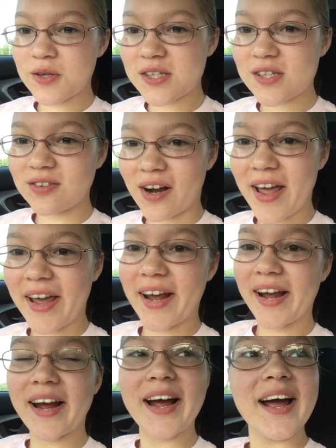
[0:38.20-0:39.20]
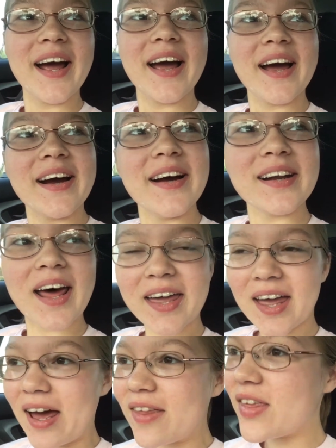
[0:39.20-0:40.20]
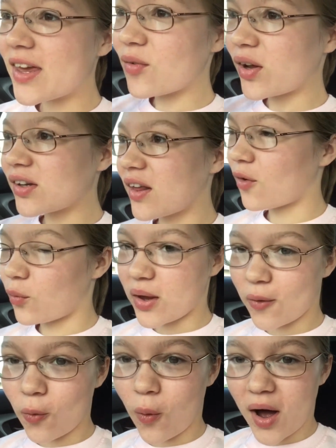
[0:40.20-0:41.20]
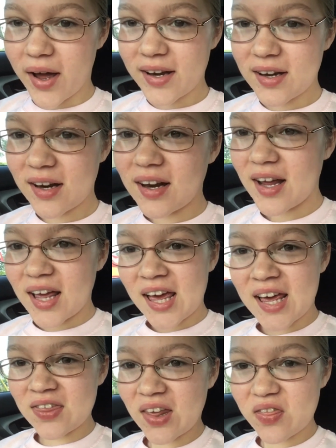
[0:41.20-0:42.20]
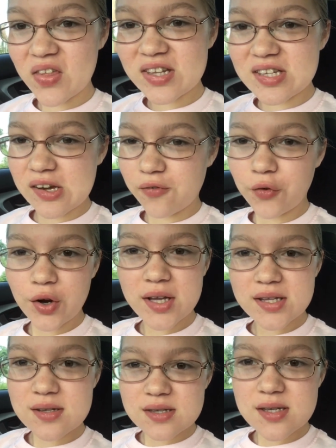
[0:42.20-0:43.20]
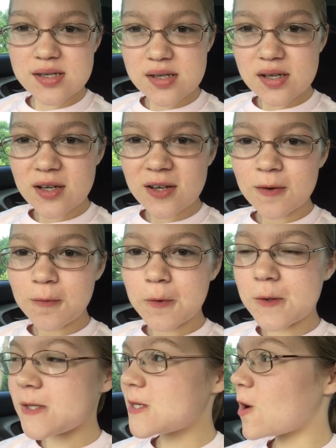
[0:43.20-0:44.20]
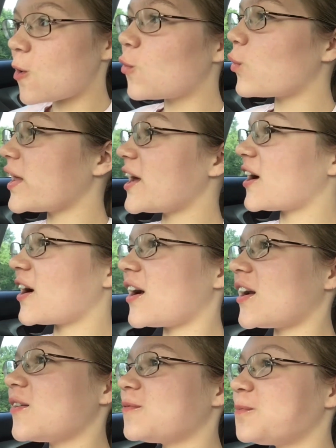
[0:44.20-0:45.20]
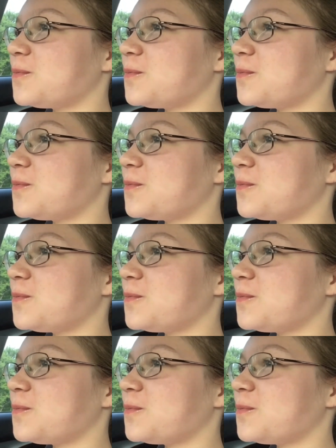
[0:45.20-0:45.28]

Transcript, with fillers: straight. and like, I think back to like week one, and like the difference, it's so weird.